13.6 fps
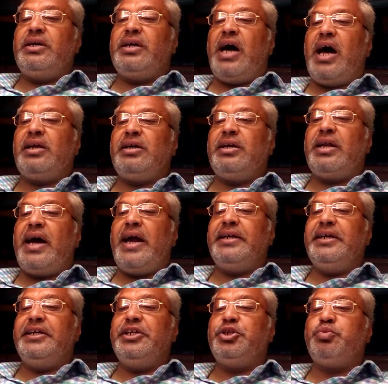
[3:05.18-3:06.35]
dark night,
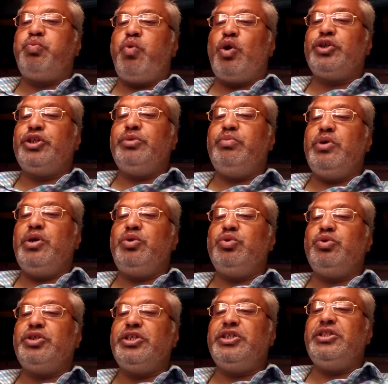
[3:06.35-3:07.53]
it is possible to
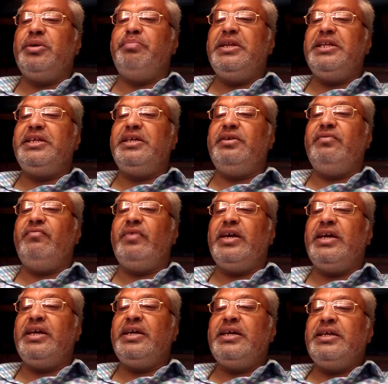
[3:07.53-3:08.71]
see the Milky
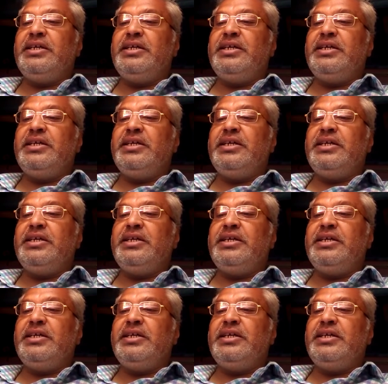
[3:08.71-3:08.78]
Way